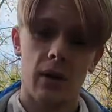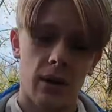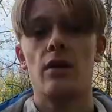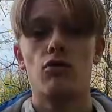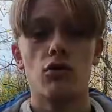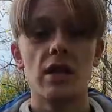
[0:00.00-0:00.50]

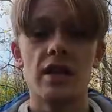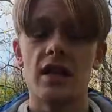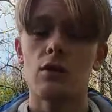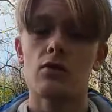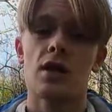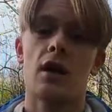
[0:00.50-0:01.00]
It
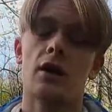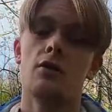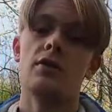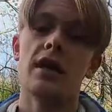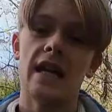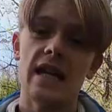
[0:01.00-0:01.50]
retails at
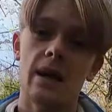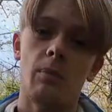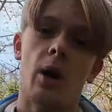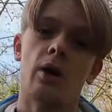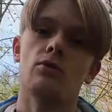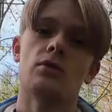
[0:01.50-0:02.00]
around
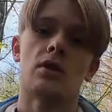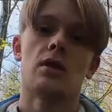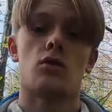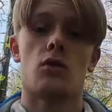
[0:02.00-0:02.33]
£90,